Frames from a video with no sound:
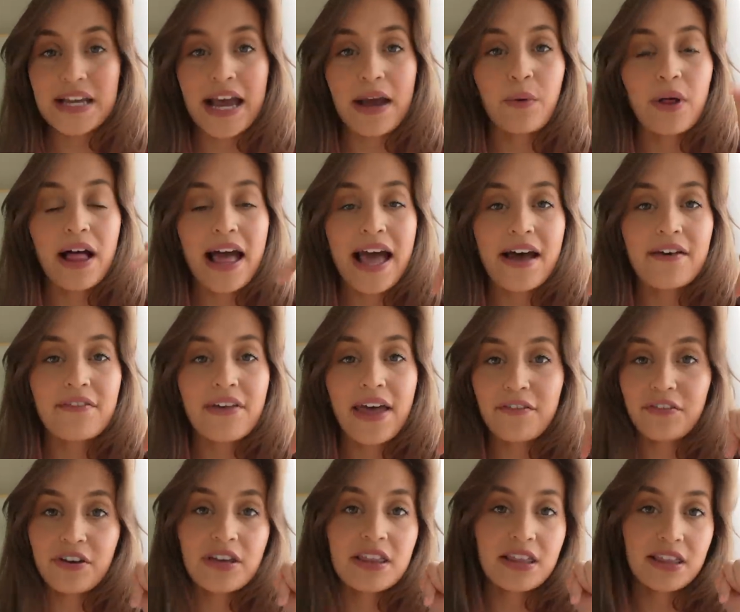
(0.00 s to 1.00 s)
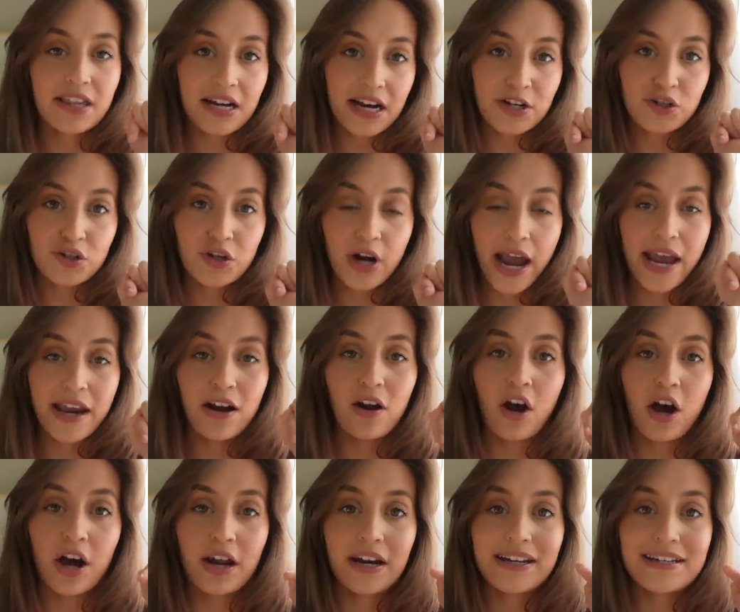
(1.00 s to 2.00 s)
I will have everything that I tried
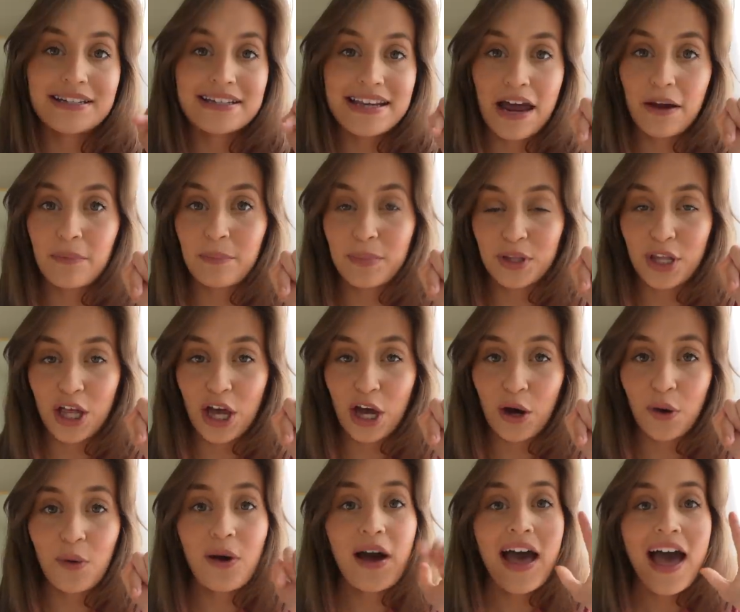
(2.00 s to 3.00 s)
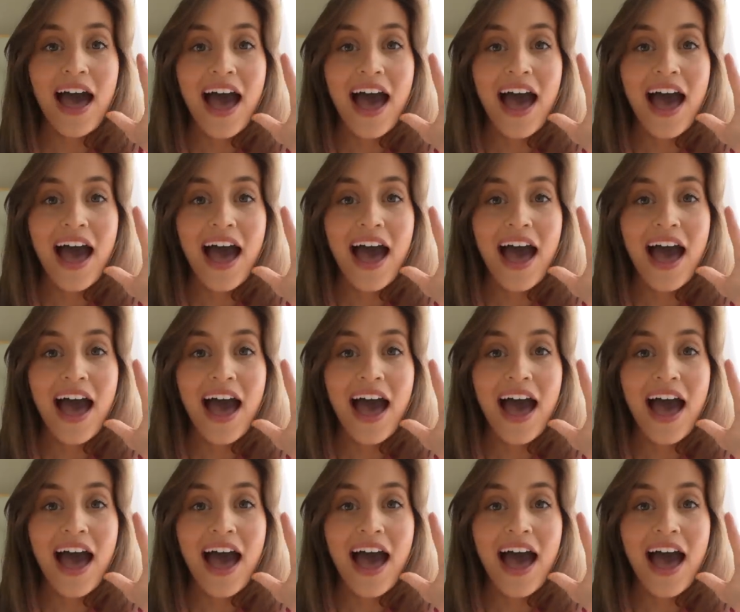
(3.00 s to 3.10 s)
on down below.